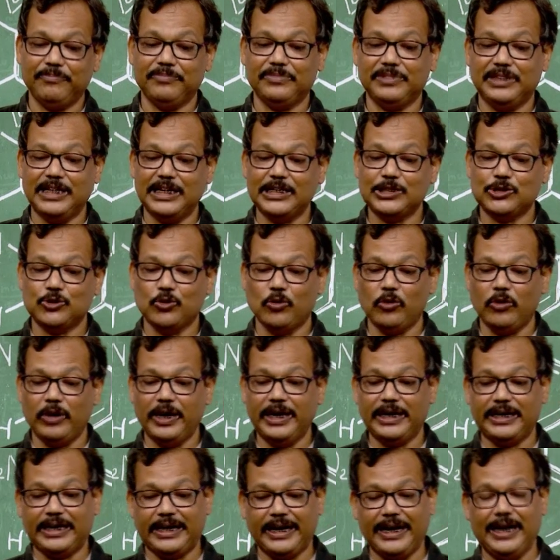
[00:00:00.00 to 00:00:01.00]
they show
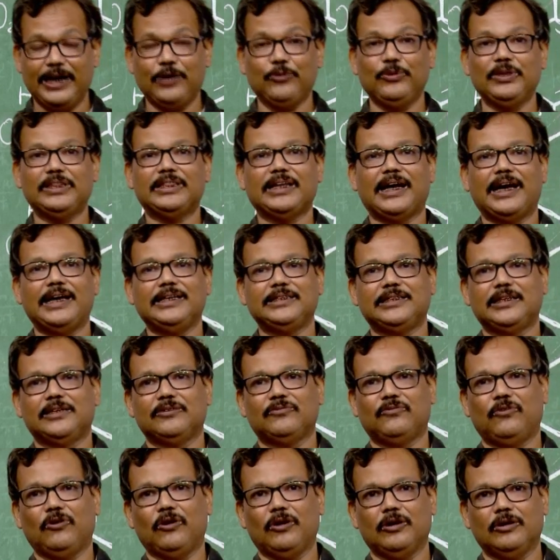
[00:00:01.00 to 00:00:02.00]
a trend with rise
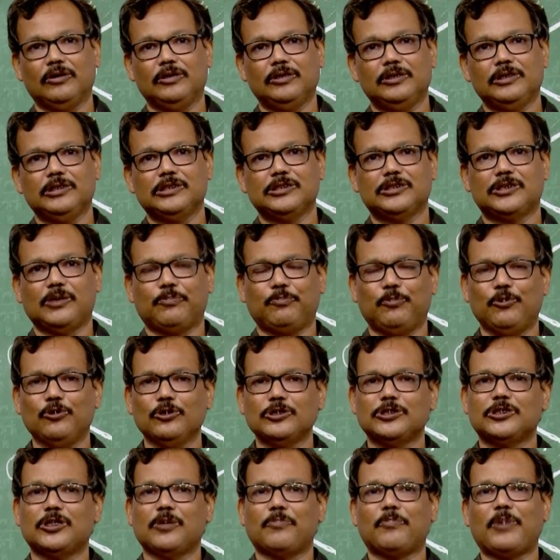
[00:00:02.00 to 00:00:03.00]
and fall.
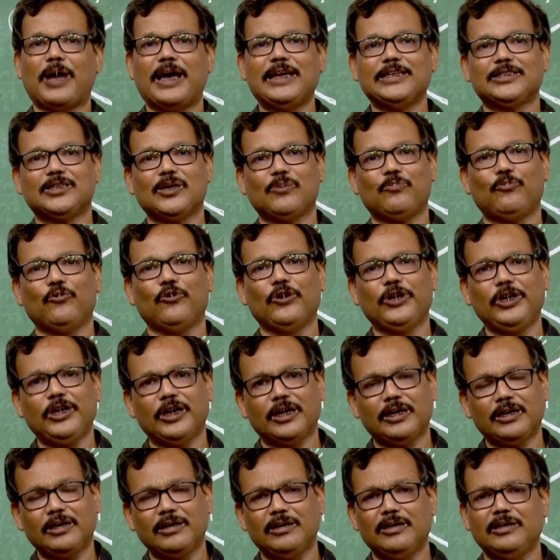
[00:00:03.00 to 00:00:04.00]
Suppose the price of
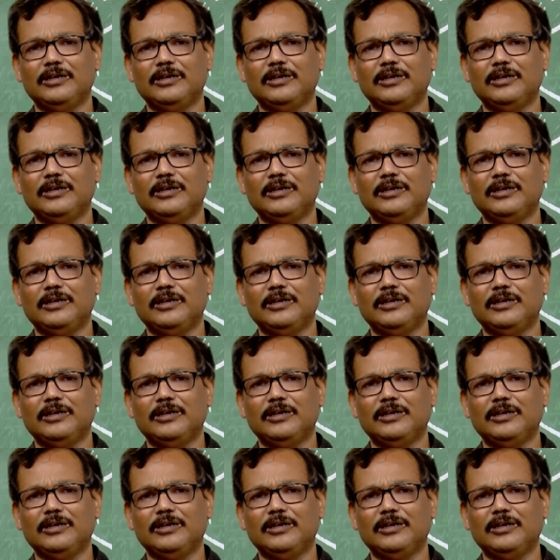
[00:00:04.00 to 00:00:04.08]
onion